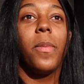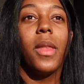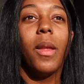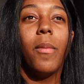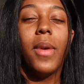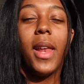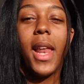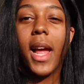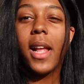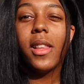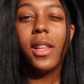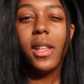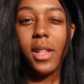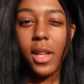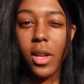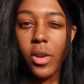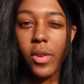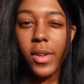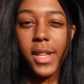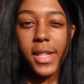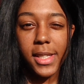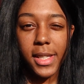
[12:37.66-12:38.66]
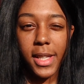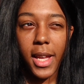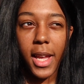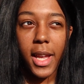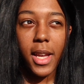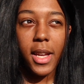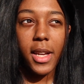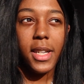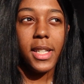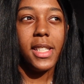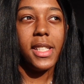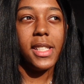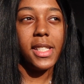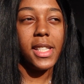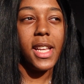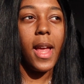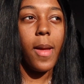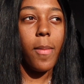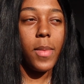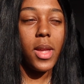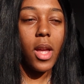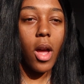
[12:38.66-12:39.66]
But like the littlest thing could
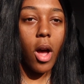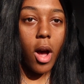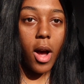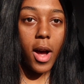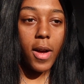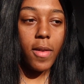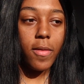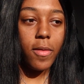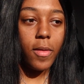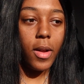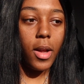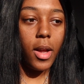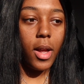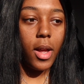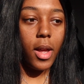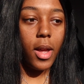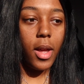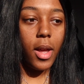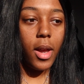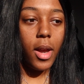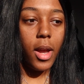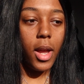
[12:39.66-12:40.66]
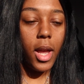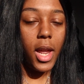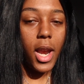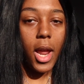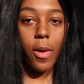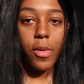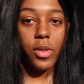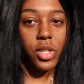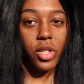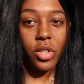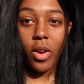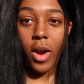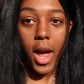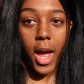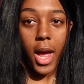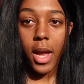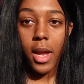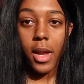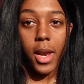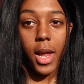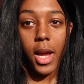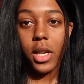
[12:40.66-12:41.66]
set me off and I would just
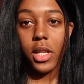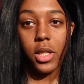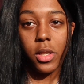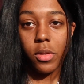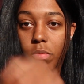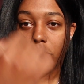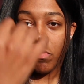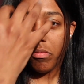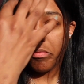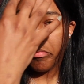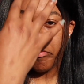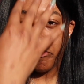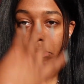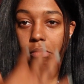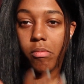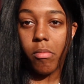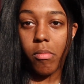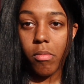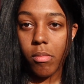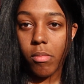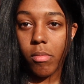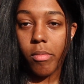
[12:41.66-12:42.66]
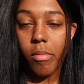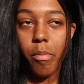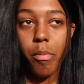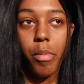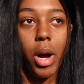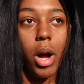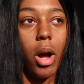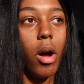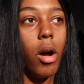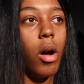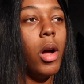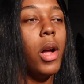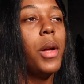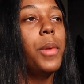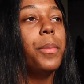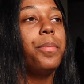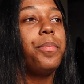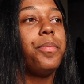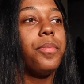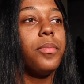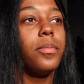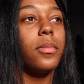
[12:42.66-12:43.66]
cry. Like just bawl.
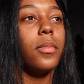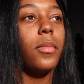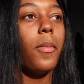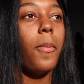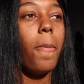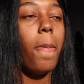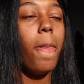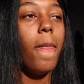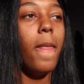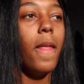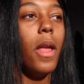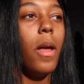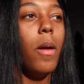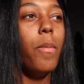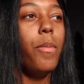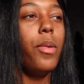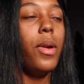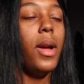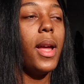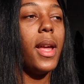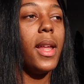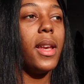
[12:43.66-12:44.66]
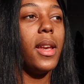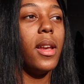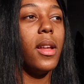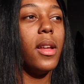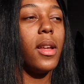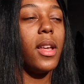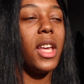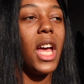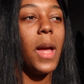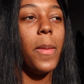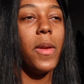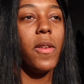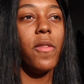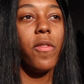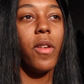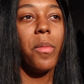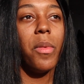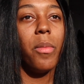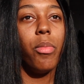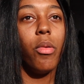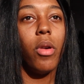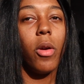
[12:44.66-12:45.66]
But coming
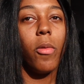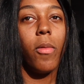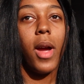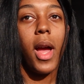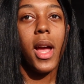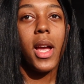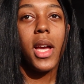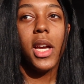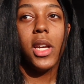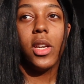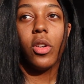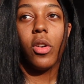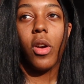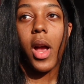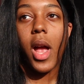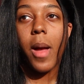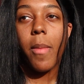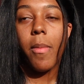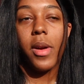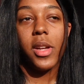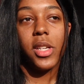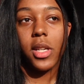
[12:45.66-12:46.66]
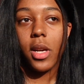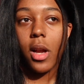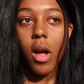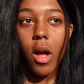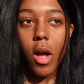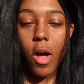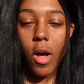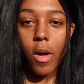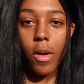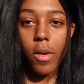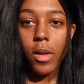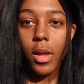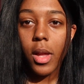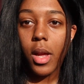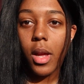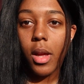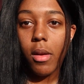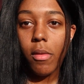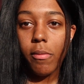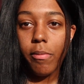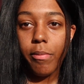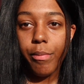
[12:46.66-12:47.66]
from a point where I couldn't cry much at all
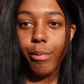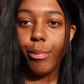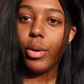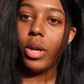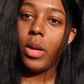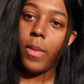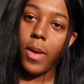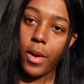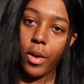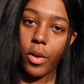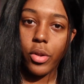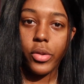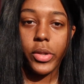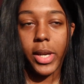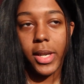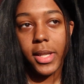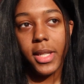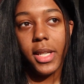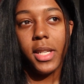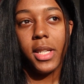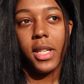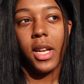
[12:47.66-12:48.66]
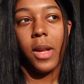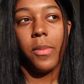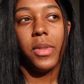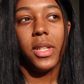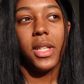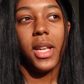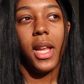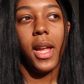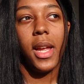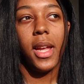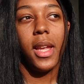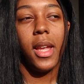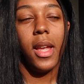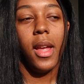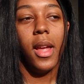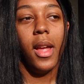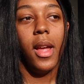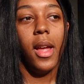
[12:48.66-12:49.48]
pre-medical transition, I'm just like,